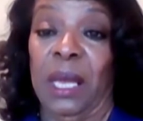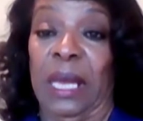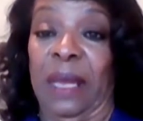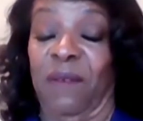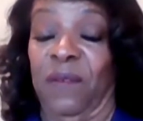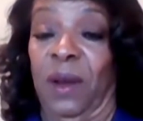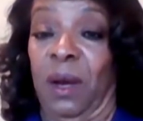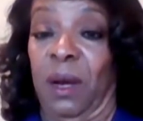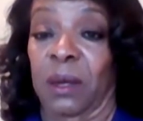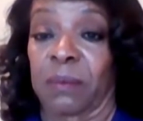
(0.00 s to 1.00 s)
if
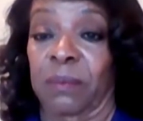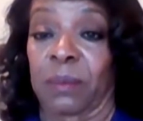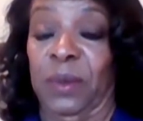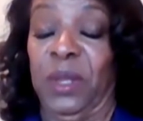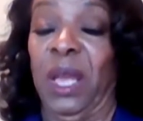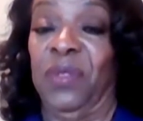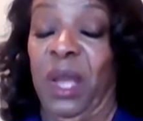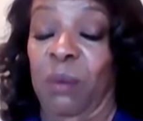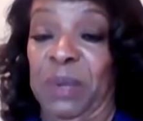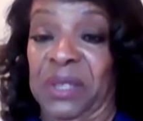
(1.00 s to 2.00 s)
in
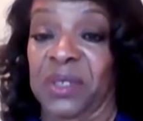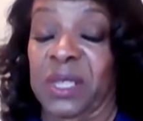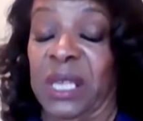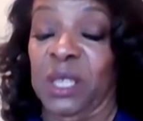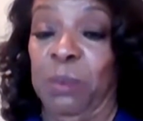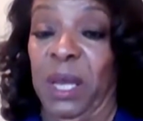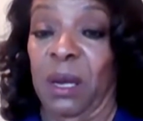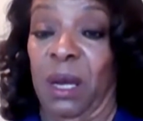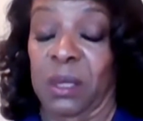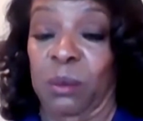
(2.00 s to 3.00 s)
their business as
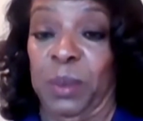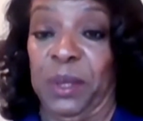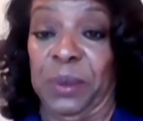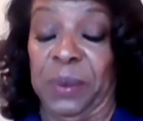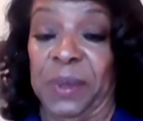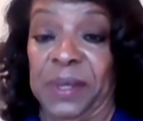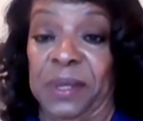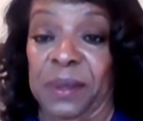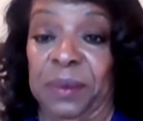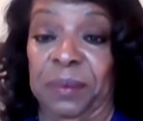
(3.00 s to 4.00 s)
being entrepreneurs.